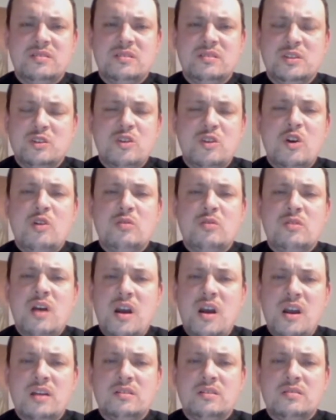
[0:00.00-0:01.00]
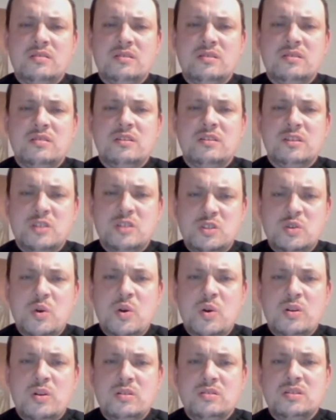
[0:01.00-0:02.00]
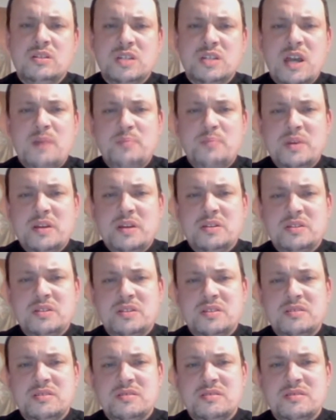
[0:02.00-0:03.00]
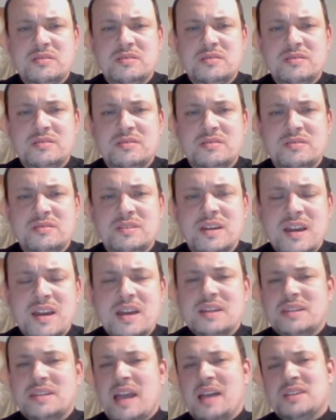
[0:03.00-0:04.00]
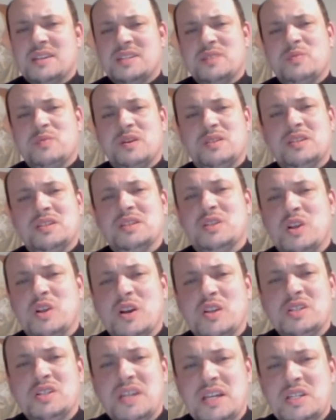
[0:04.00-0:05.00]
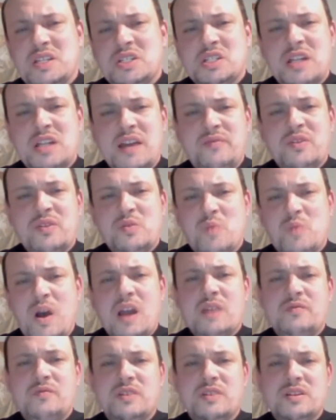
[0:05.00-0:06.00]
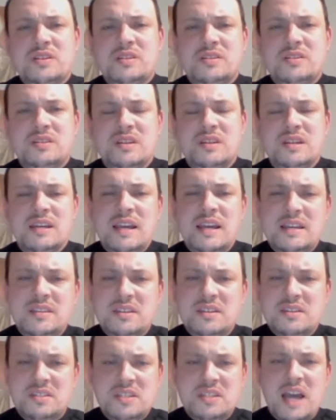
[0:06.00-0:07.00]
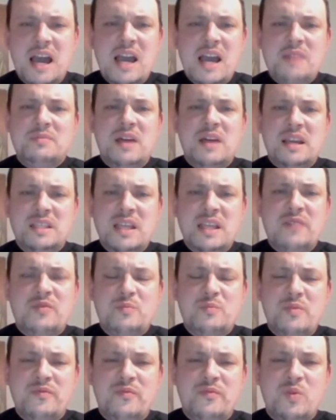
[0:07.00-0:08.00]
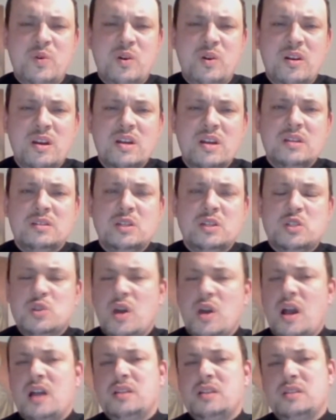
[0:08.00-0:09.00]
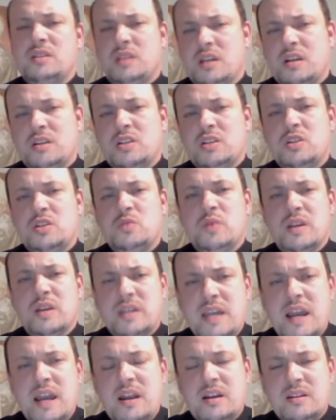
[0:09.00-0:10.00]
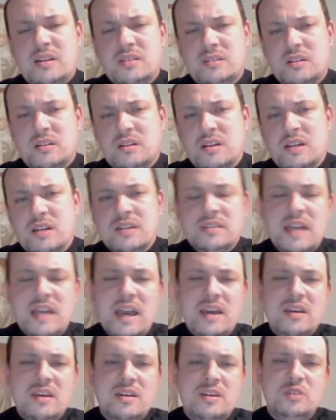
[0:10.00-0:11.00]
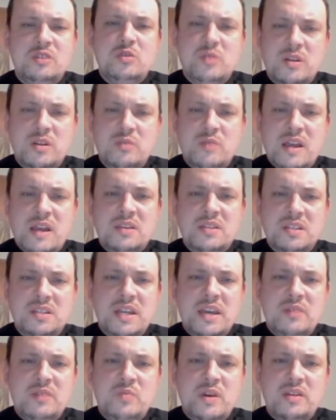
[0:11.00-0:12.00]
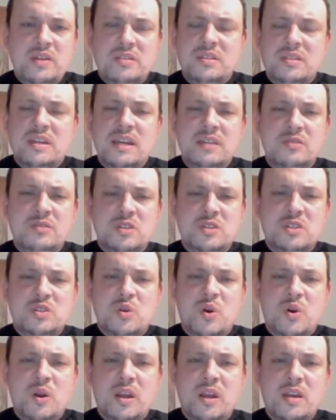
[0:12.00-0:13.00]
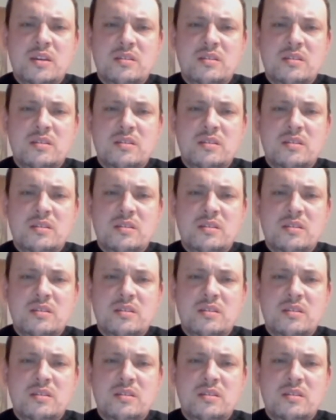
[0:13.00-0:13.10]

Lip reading: Your own heart, a sword shall pierce. Yes, I want to encourage each and every one of us in this time like never before, to draw near to a character that you can resonate with in the story.